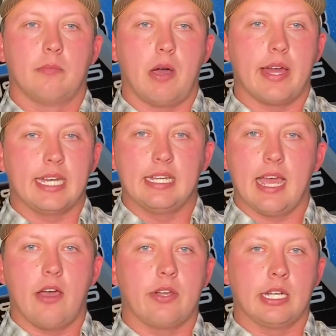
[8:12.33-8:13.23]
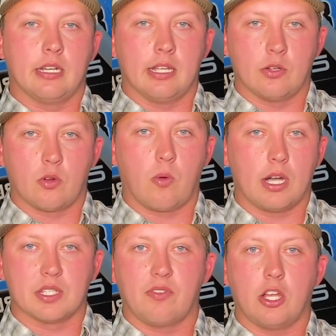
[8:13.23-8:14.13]
body down and to where
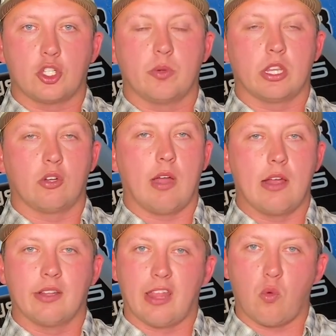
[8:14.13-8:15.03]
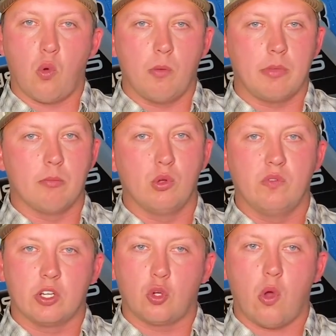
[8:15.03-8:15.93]
it's flush with the ground, and they won't be
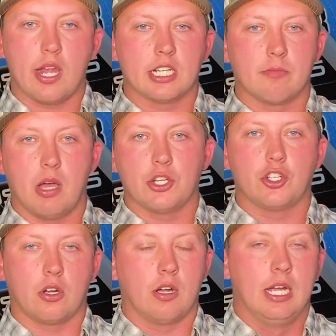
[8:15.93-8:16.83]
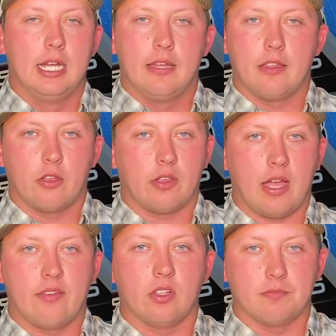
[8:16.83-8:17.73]
moving quite as much, or they'll
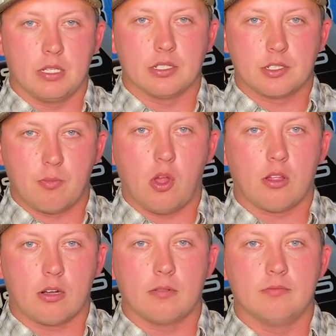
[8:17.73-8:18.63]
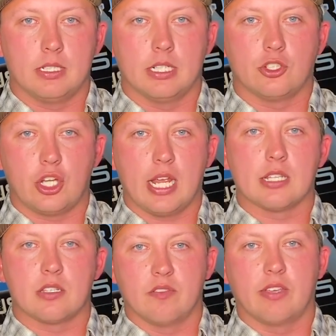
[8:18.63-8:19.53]
have a smaller
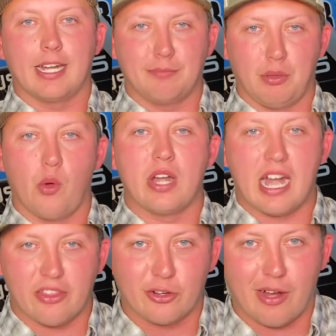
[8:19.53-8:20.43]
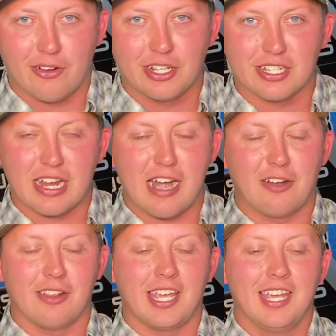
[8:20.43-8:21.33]
chance of getting blown out of the ground
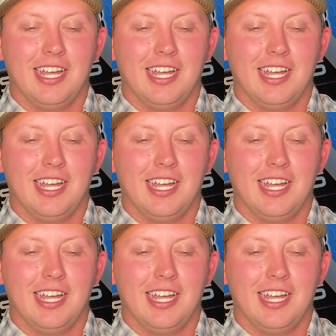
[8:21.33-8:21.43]
entirely.